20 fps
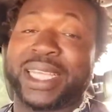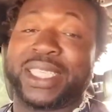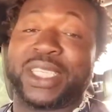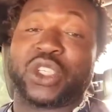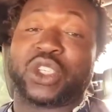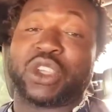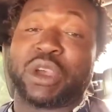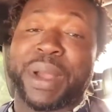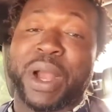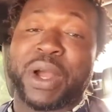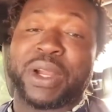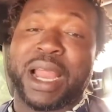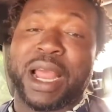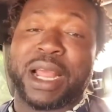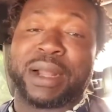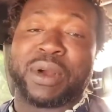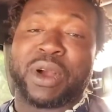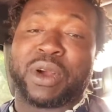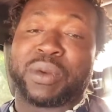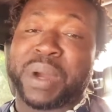As you saw by other
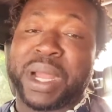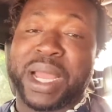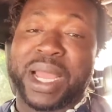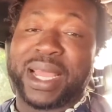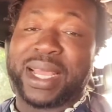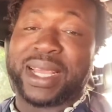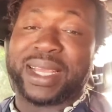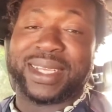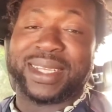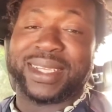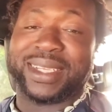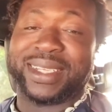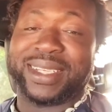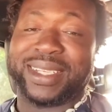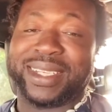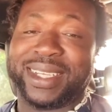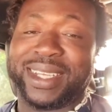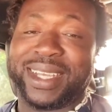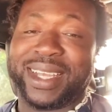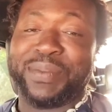way,
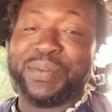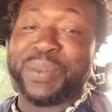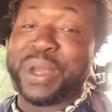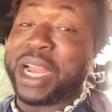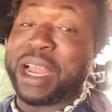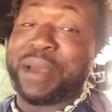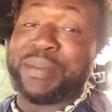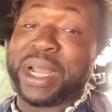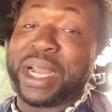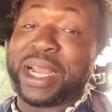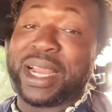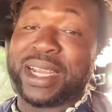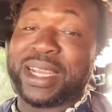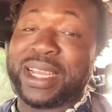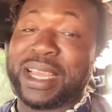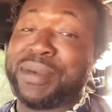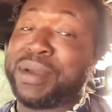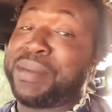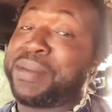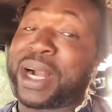bere bere ni,
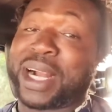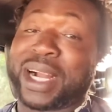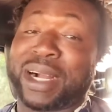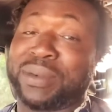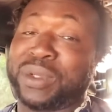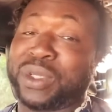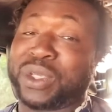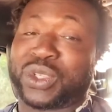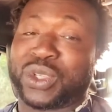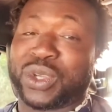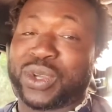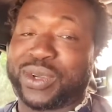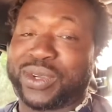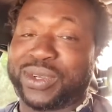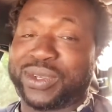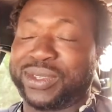ibi makamu so.